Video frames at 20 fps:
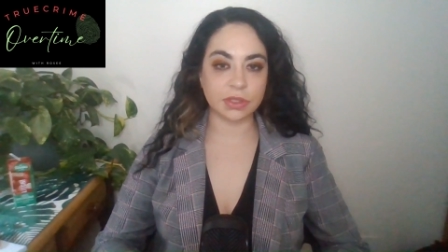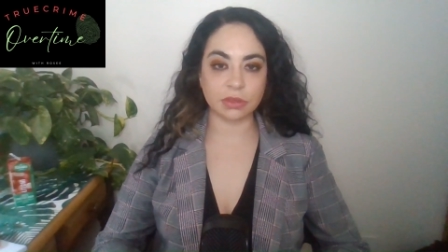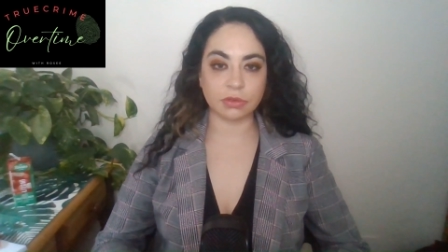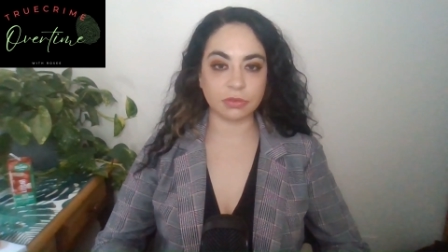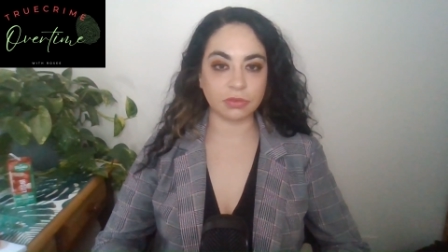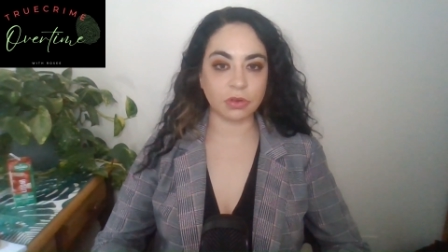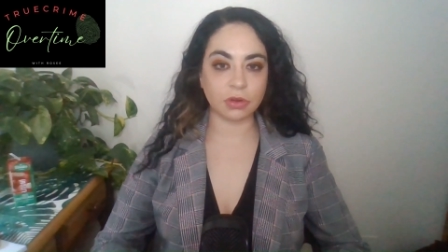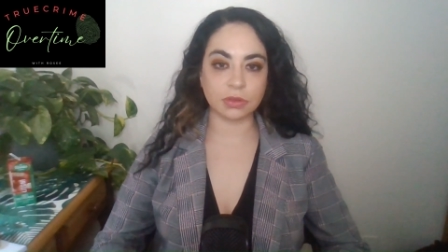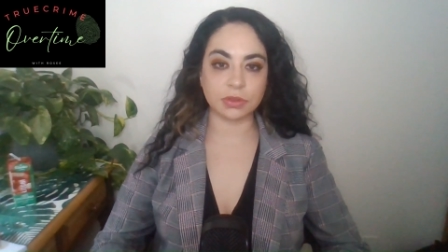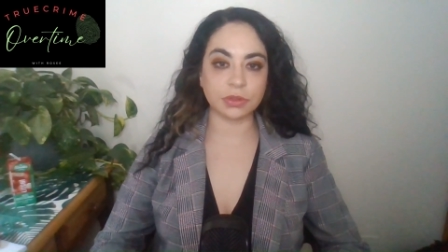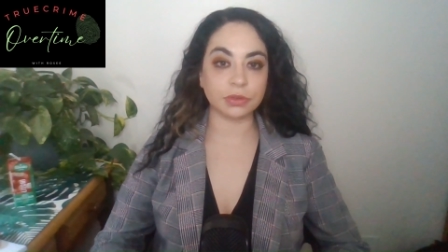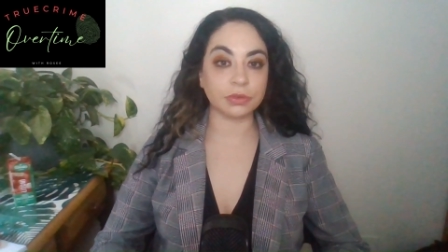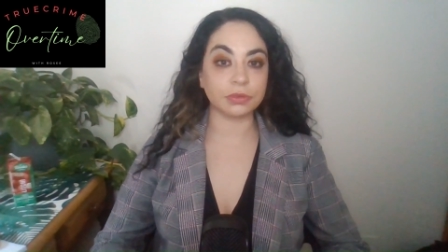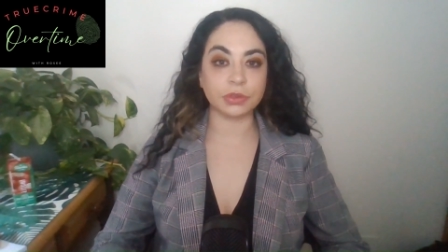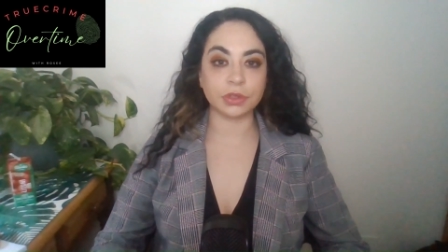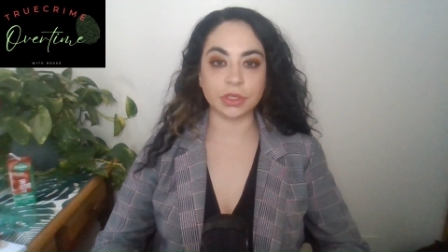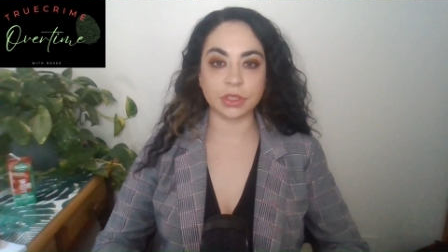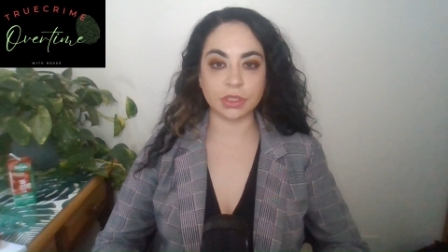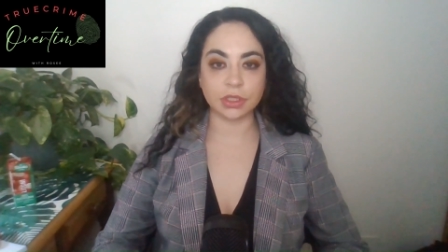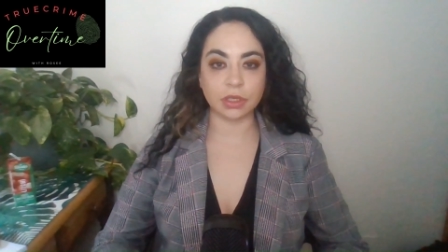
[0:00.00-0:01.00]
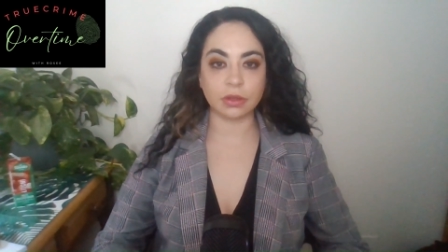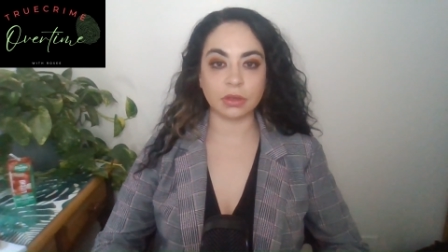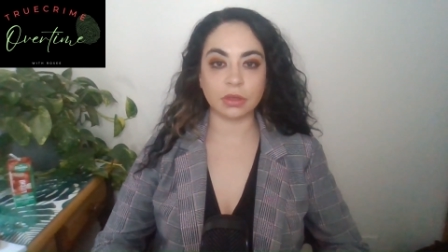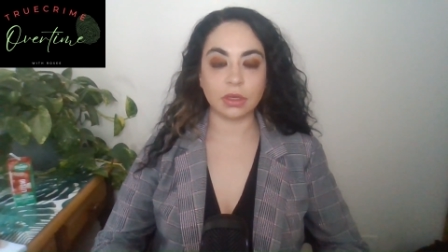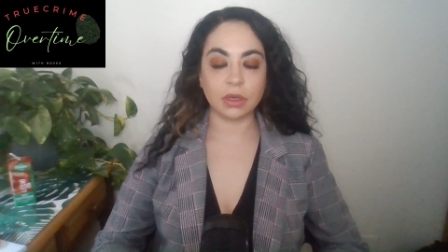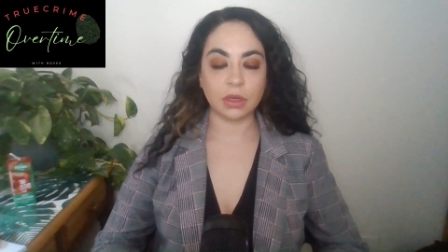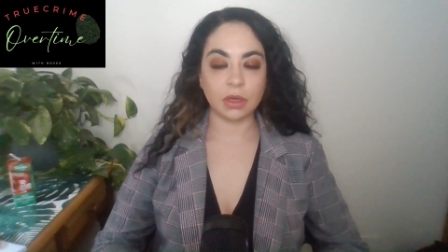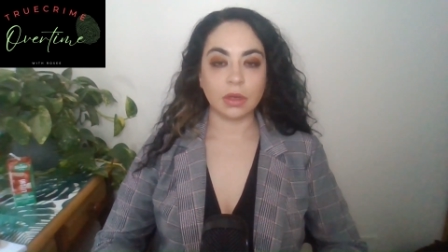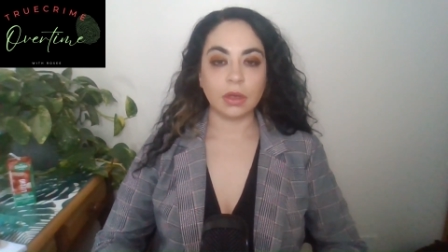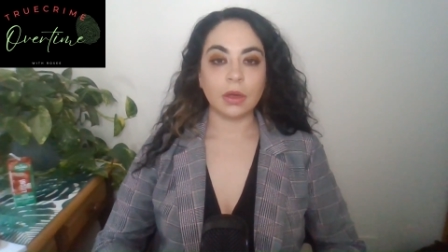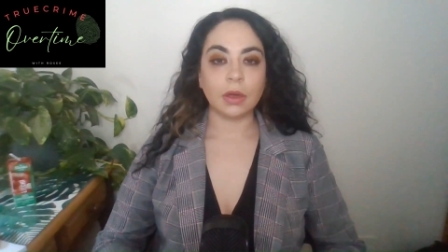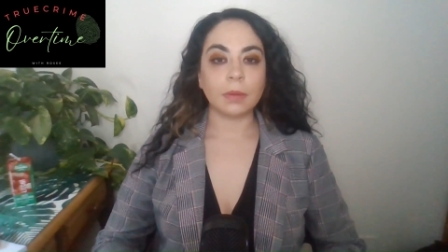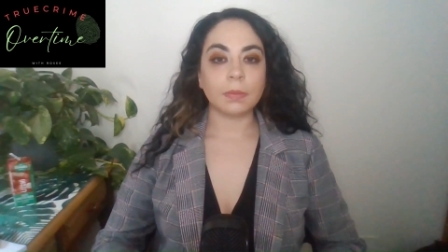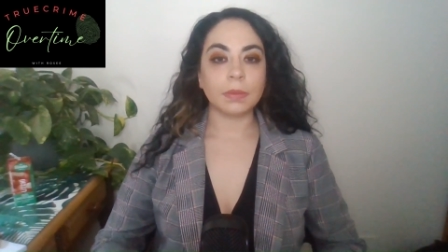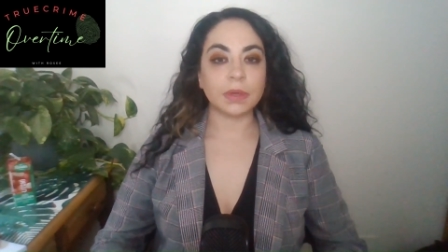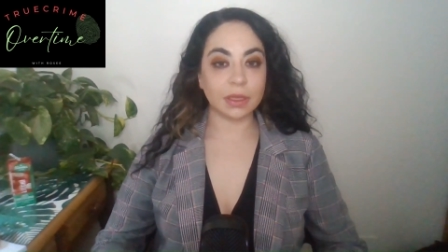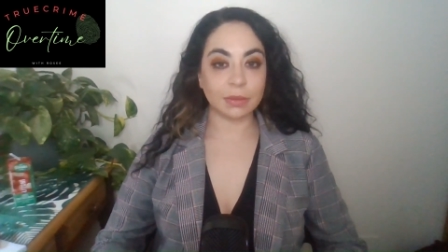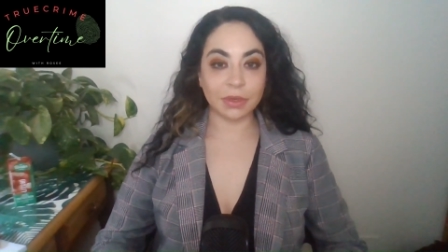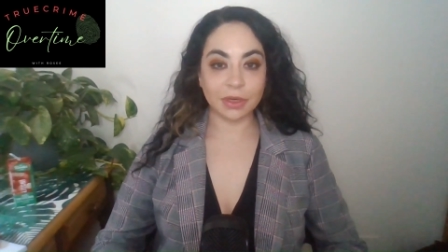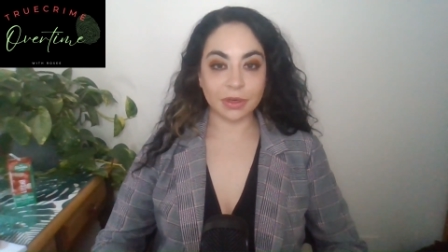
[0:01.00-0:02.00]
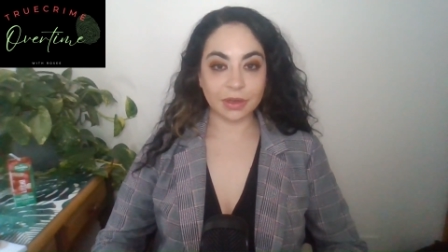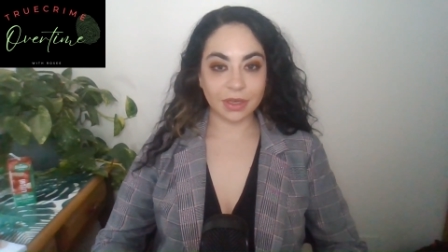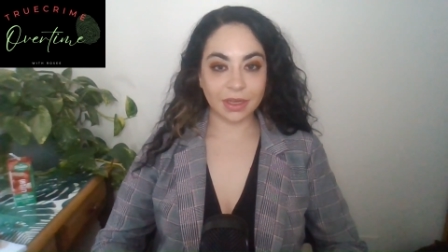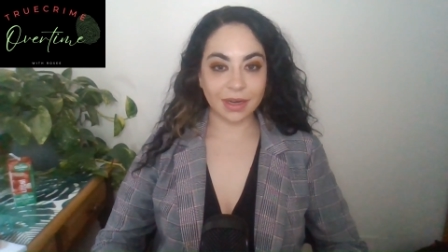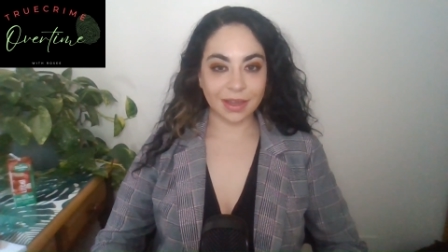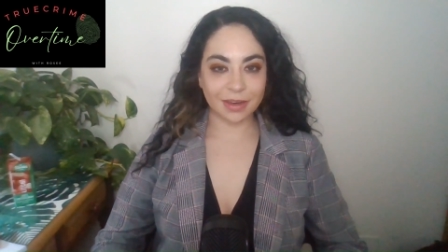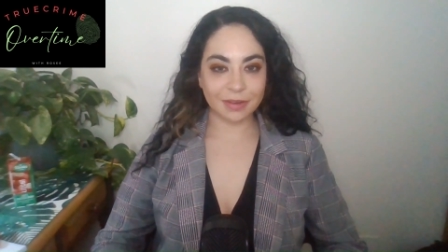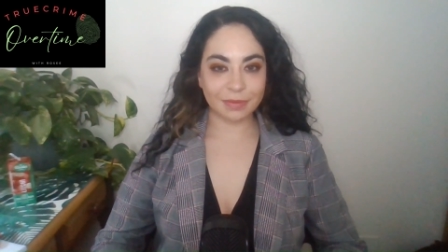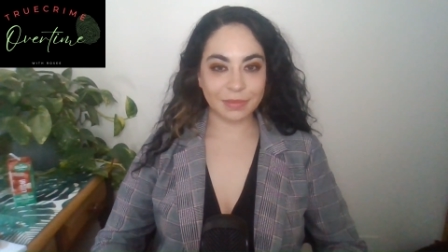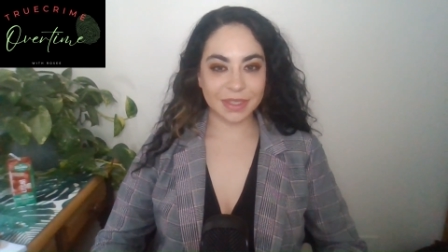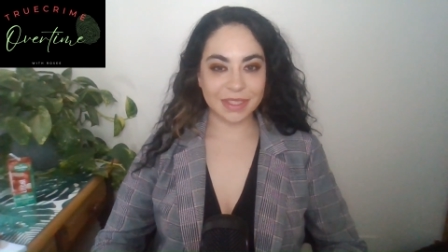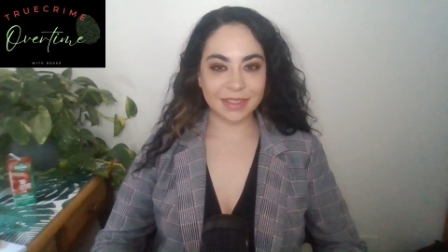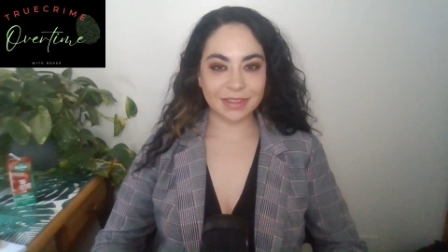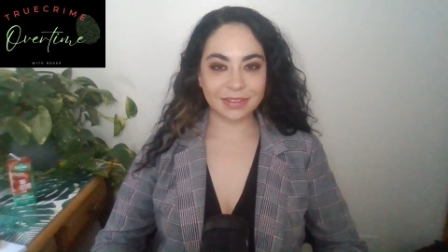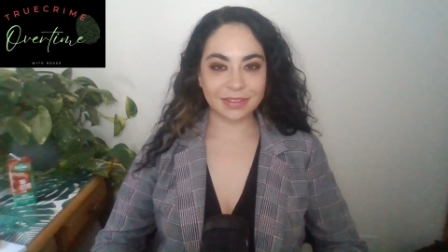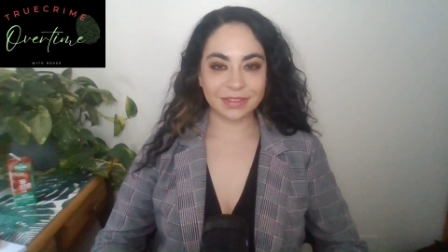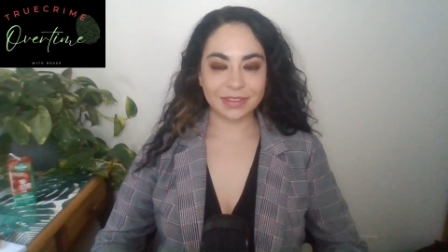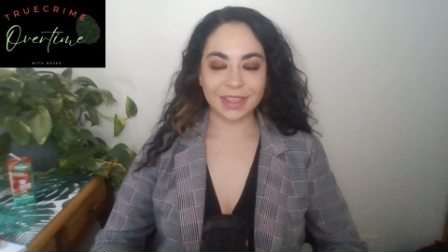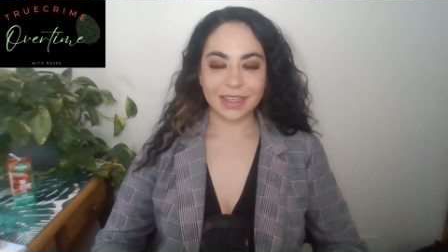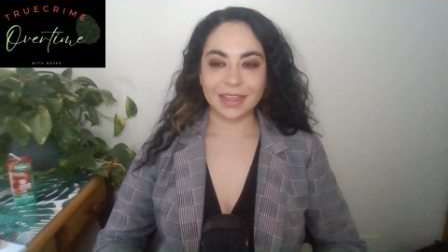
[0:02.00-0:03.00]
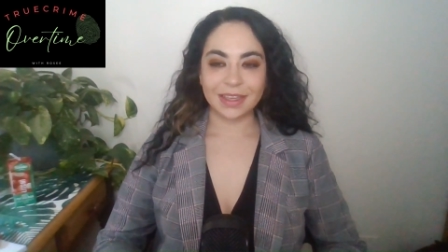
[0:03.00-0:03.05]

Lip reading: that fold over each other. But let me not get ahead of myself.